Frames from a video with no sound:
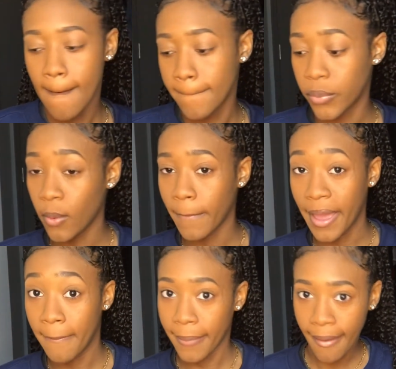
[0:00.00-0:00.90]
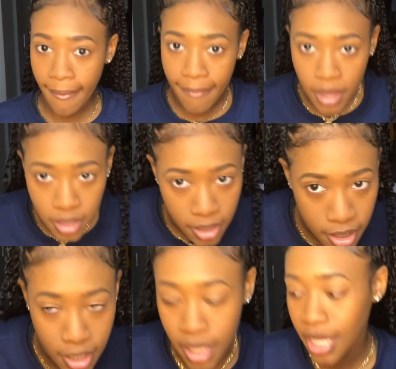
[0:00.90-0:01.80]
Boom, bang, bang.
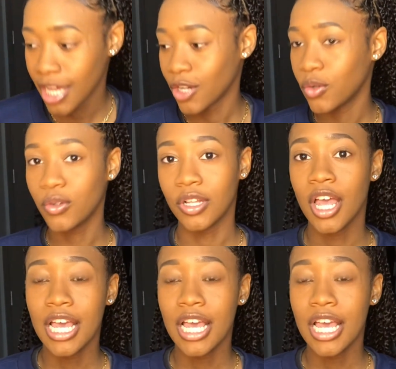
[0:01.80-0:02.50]
Cool.